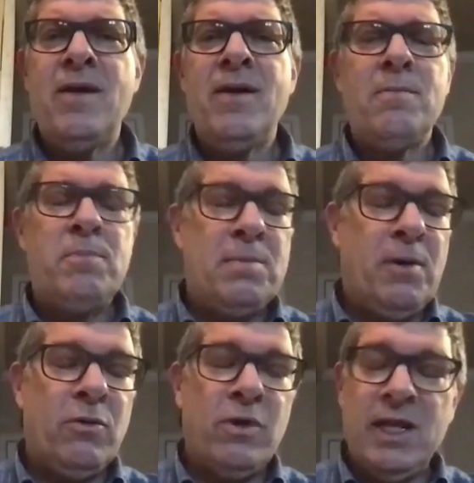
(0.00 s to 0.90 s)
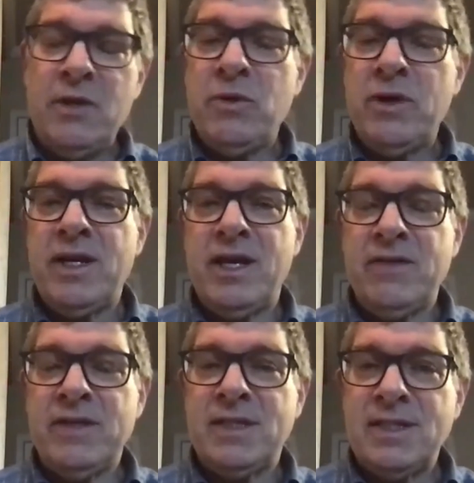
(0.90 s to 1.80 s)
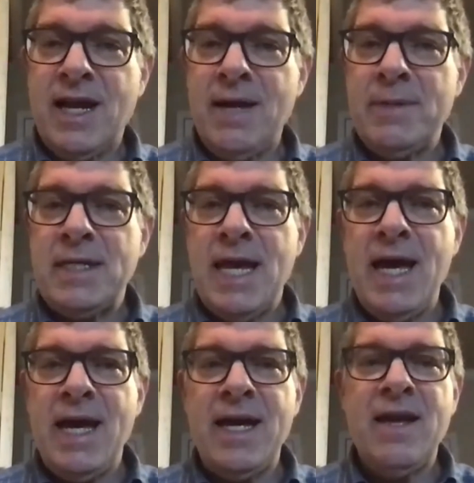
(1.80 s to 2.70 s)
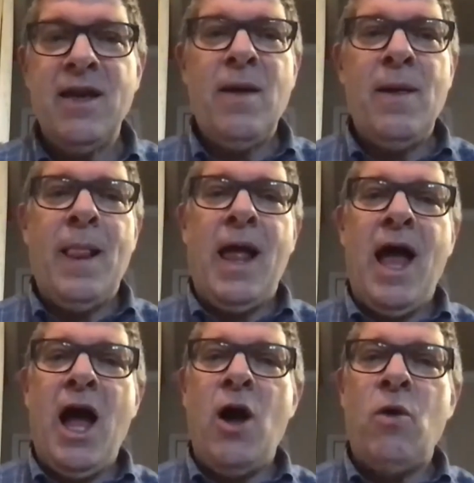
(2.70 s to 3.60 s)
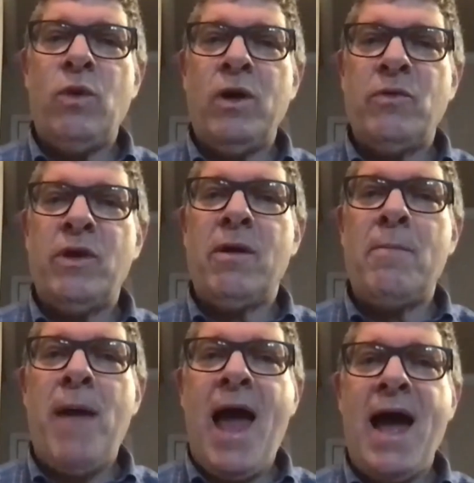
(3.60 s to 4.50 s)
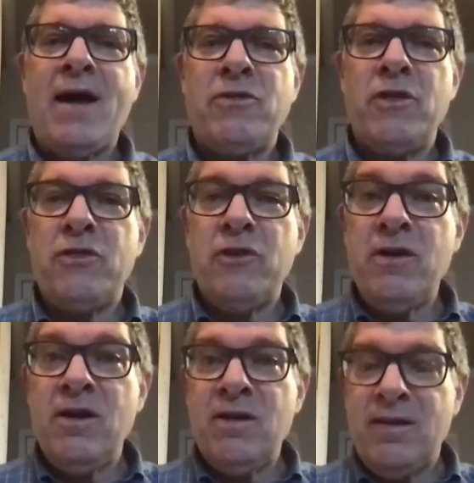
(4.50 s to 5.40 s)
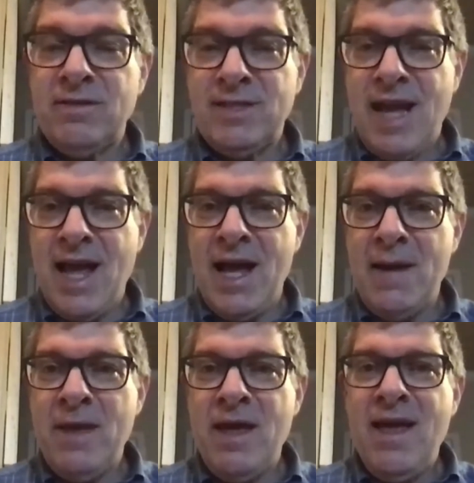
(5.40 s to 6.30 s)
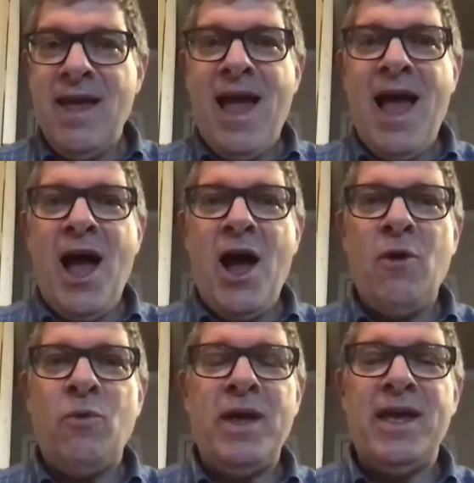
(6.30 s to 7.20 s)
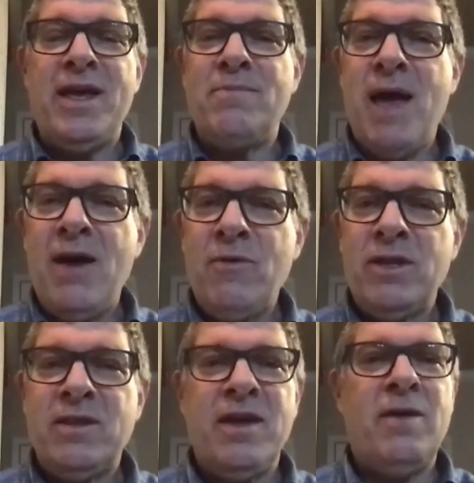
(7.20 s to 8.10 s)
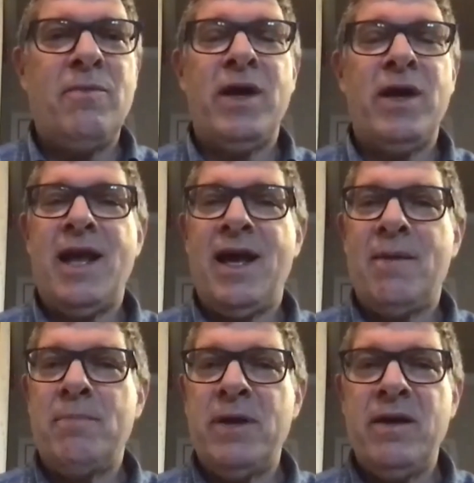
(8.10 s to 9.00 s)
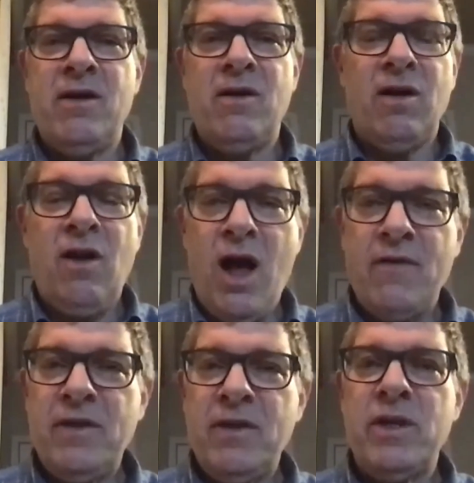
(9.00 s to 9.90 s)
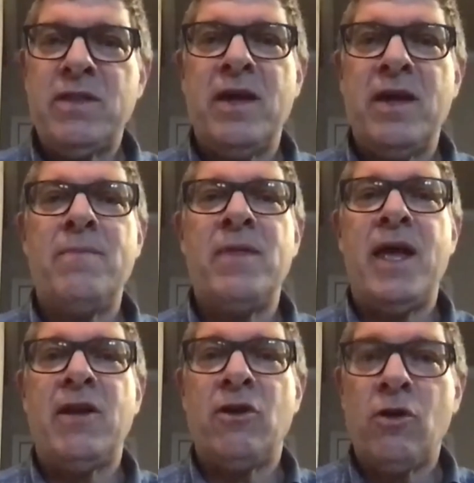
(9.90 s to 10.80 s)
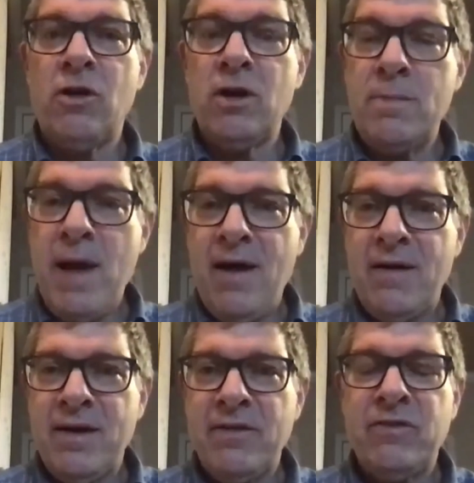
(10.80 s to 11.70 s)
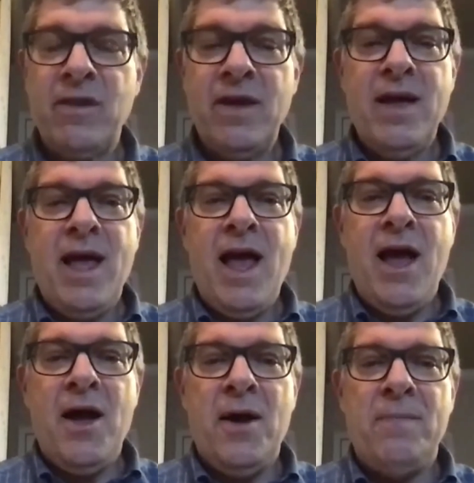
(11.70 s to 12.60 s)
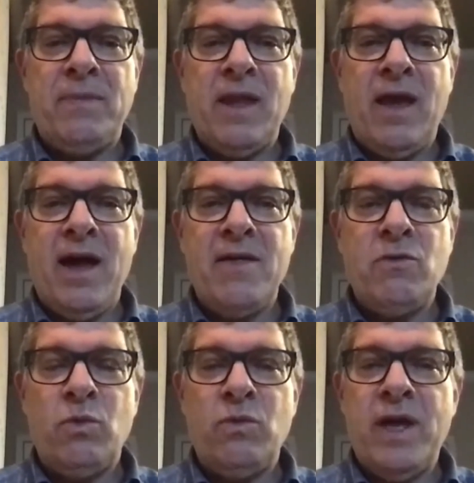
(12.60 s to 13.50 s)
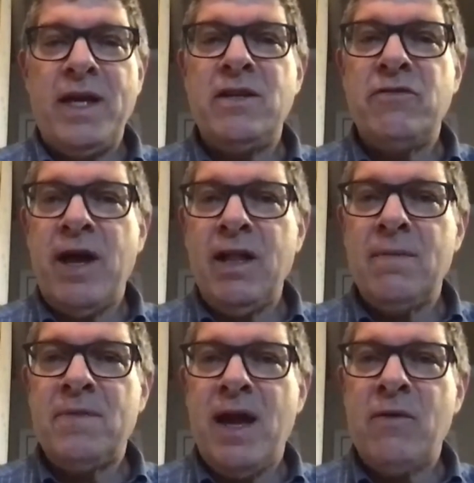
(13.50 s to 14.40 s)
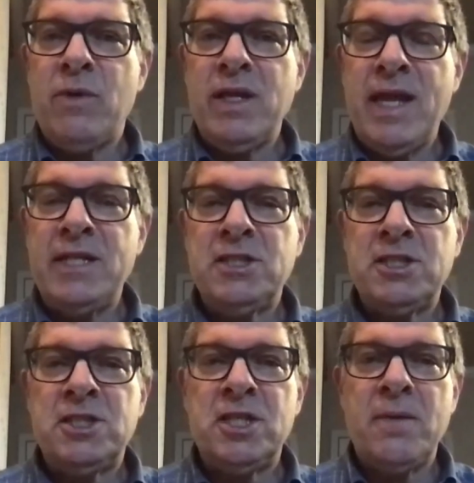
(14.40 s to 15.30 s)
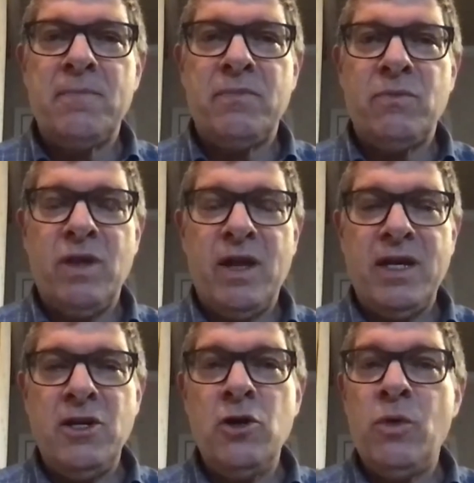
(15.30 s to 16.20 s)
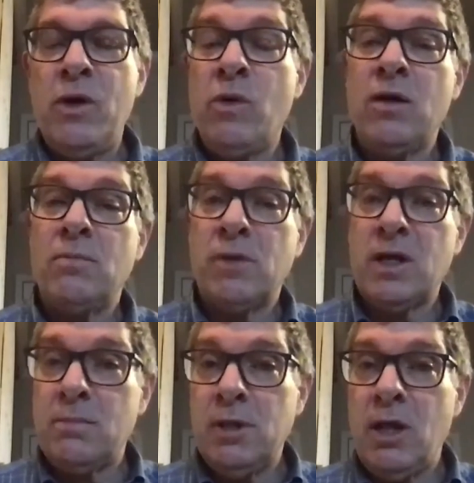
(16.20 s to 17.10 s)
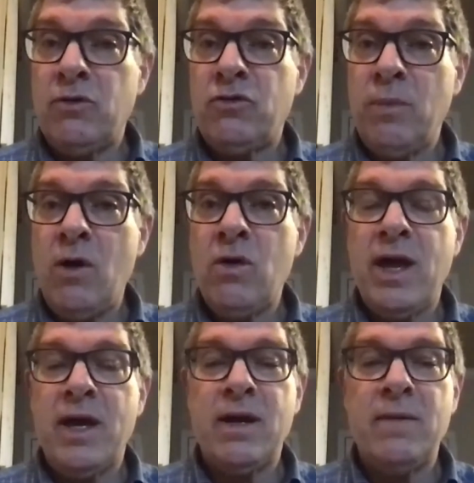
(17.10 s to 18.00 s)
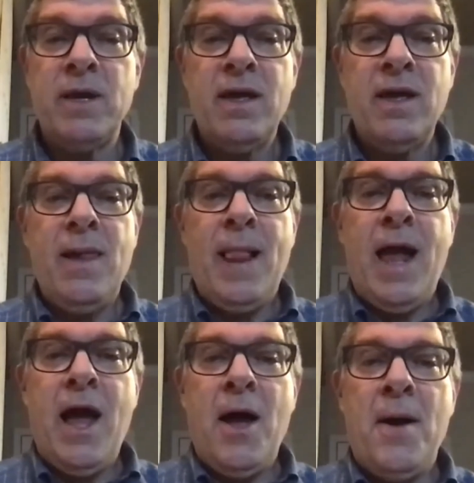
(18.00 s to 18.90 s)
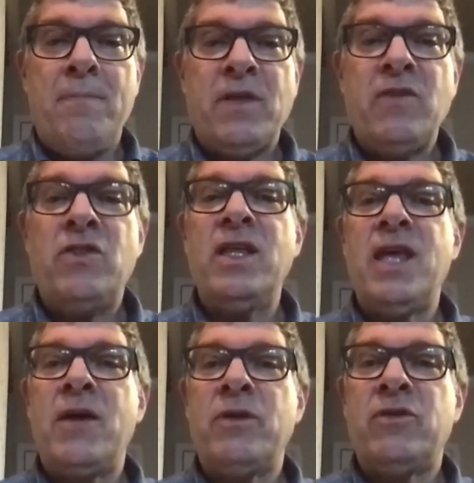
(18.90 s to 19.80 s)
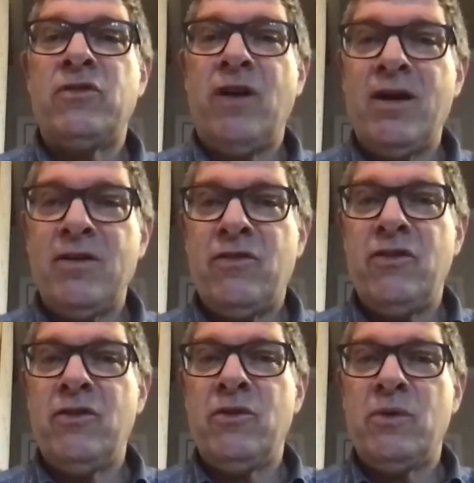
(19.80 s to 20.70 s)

people really wouldn't give us the time of day. When we were back the third time, we had met with them, we had had a beer or coffee with them, they had heard about us, they developed that relationship, they knew we weren't going to blow smoke at them. Then they would start to